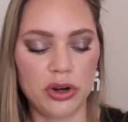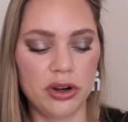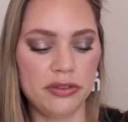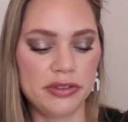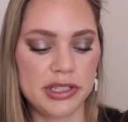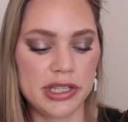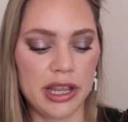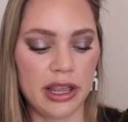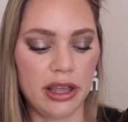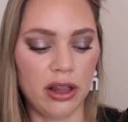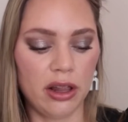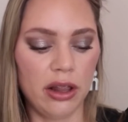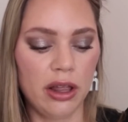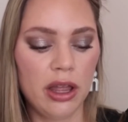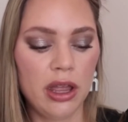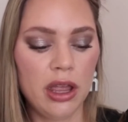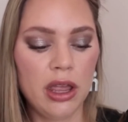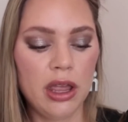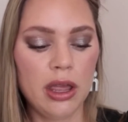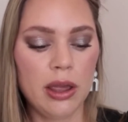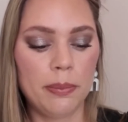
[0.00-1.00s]
of sale,
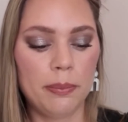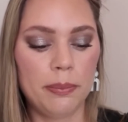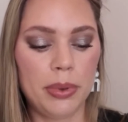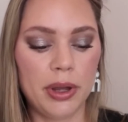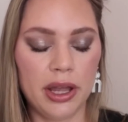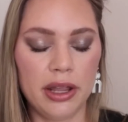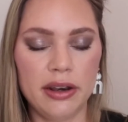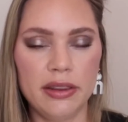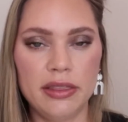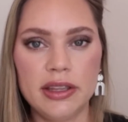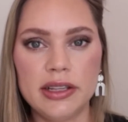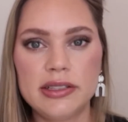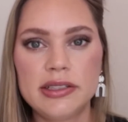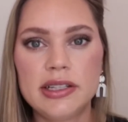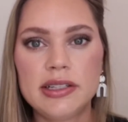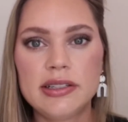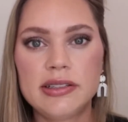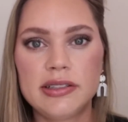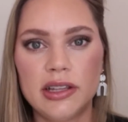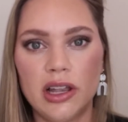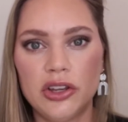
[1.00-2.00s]
but this
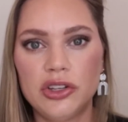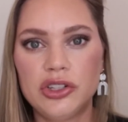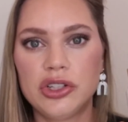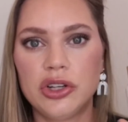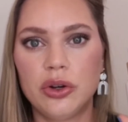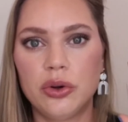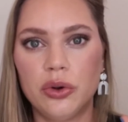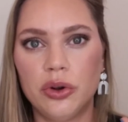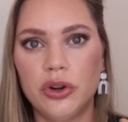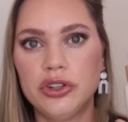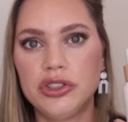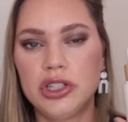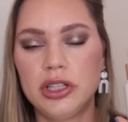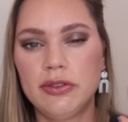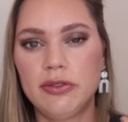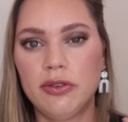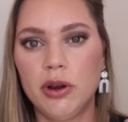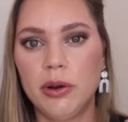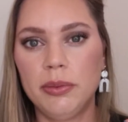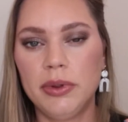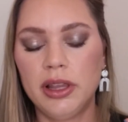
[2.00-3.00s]
is such a gorgeous
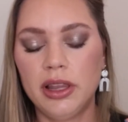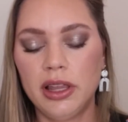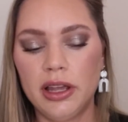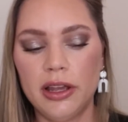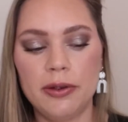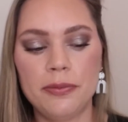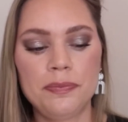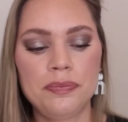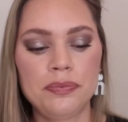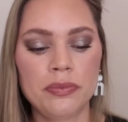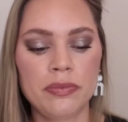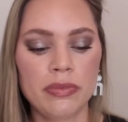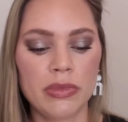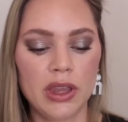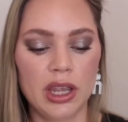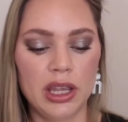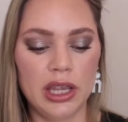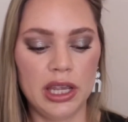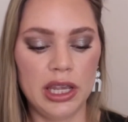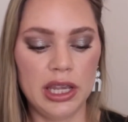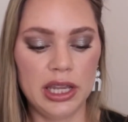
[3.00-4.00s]
formula.
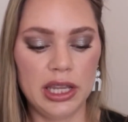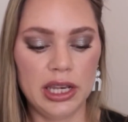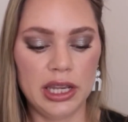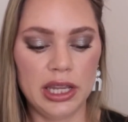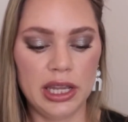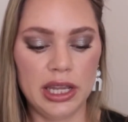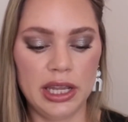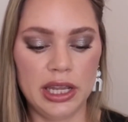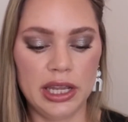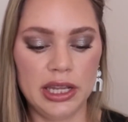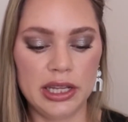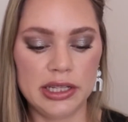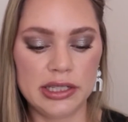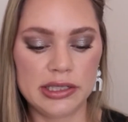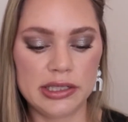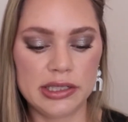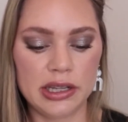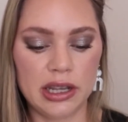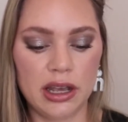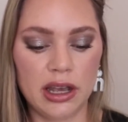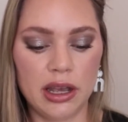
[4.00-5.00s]
It
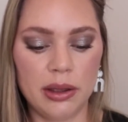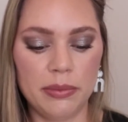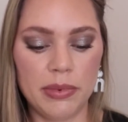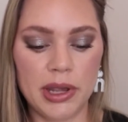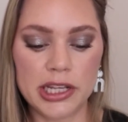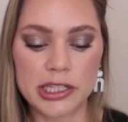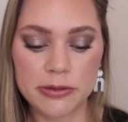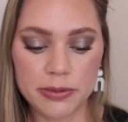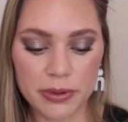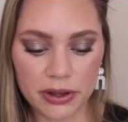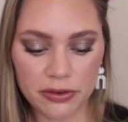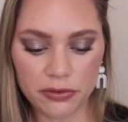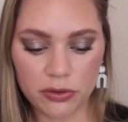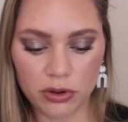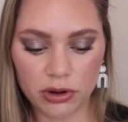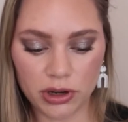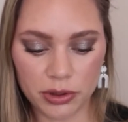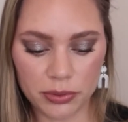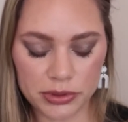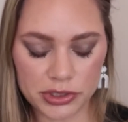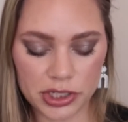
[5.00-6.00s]
is SPF
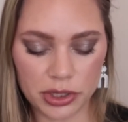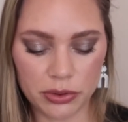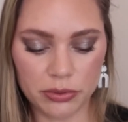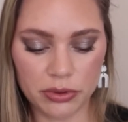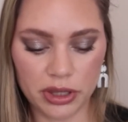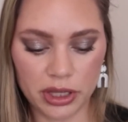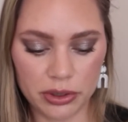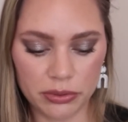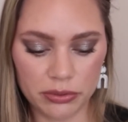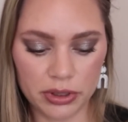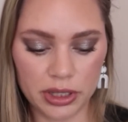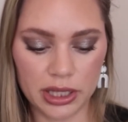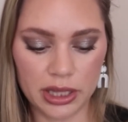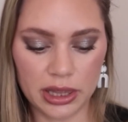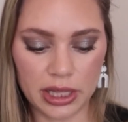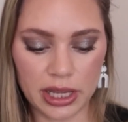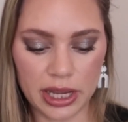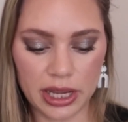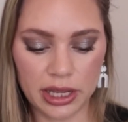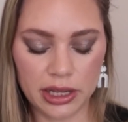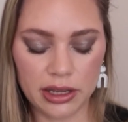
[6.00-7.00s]
40, which I really
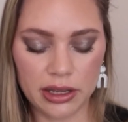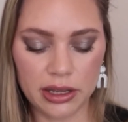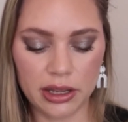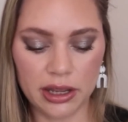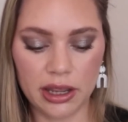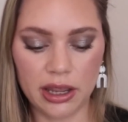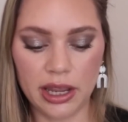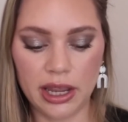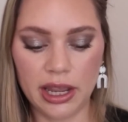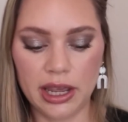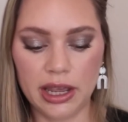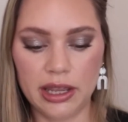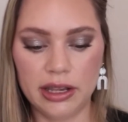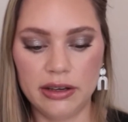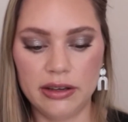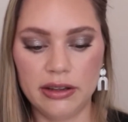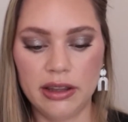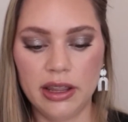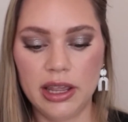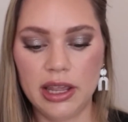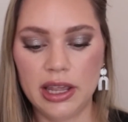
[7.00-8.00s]
like,
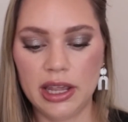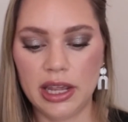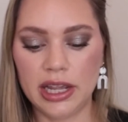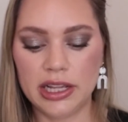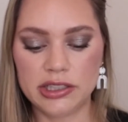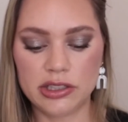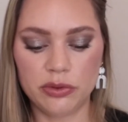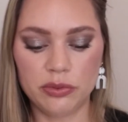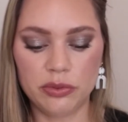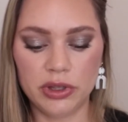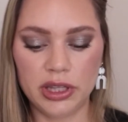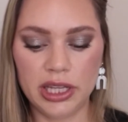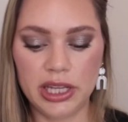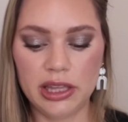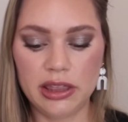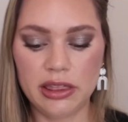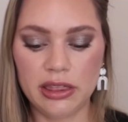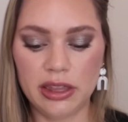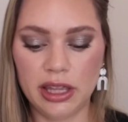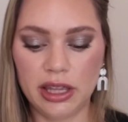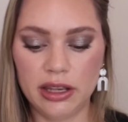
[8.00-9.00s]
and it's a really
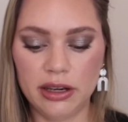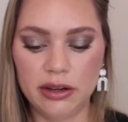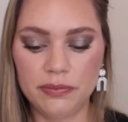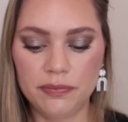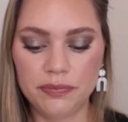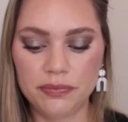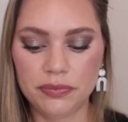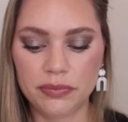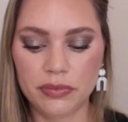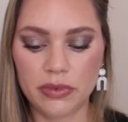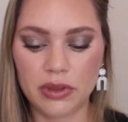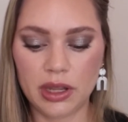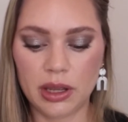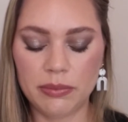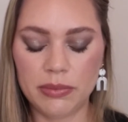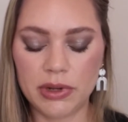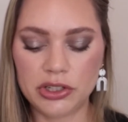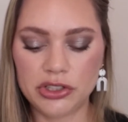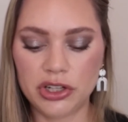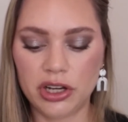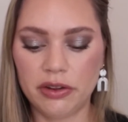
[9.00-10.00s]
thin, I'm
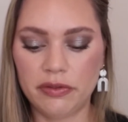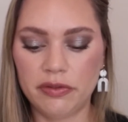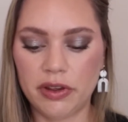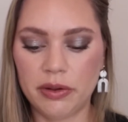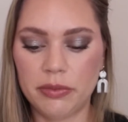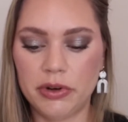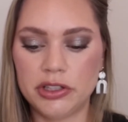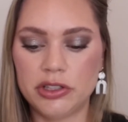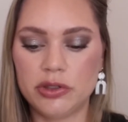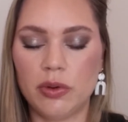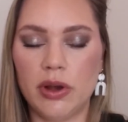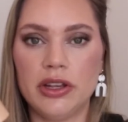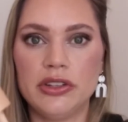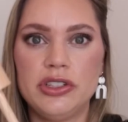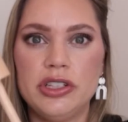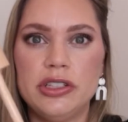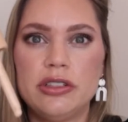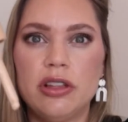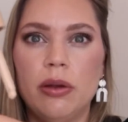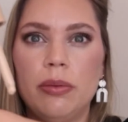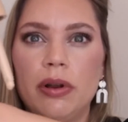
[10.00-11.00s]
not sure if I'm going to swatch
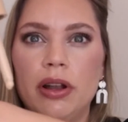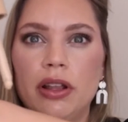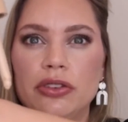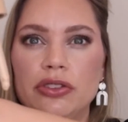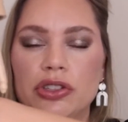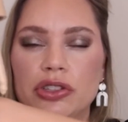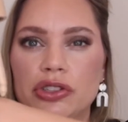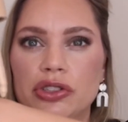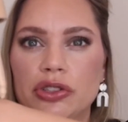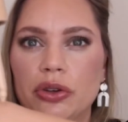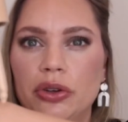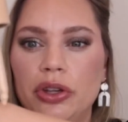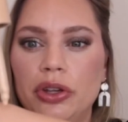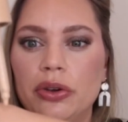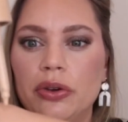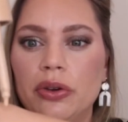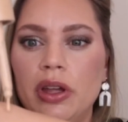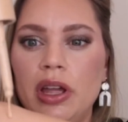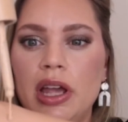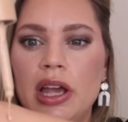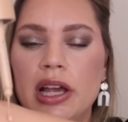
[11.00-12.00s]
these all, but I'll just show
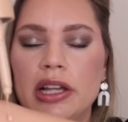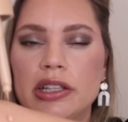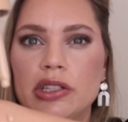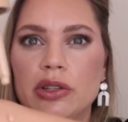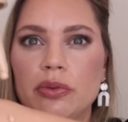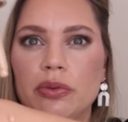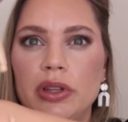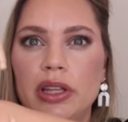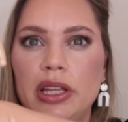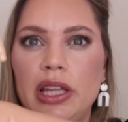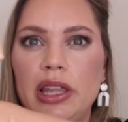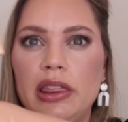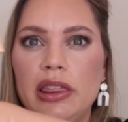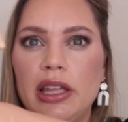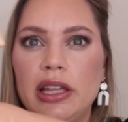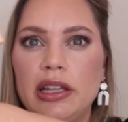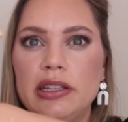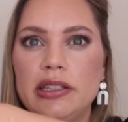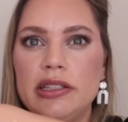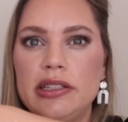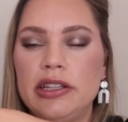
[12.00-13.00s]
you. It's a really
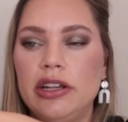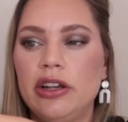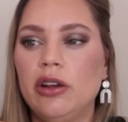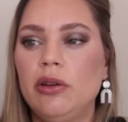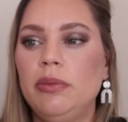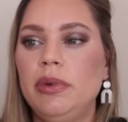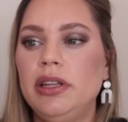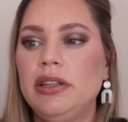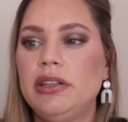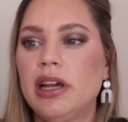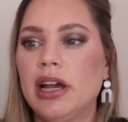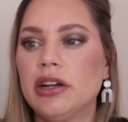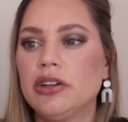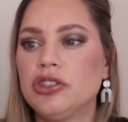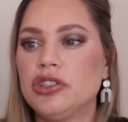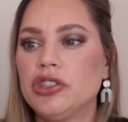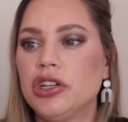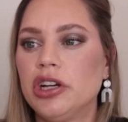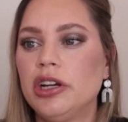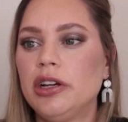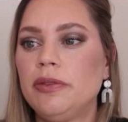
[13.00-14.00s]
thin serum-y
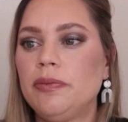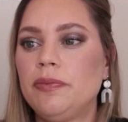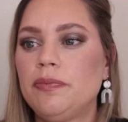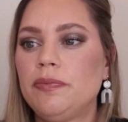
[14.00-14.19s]
texture,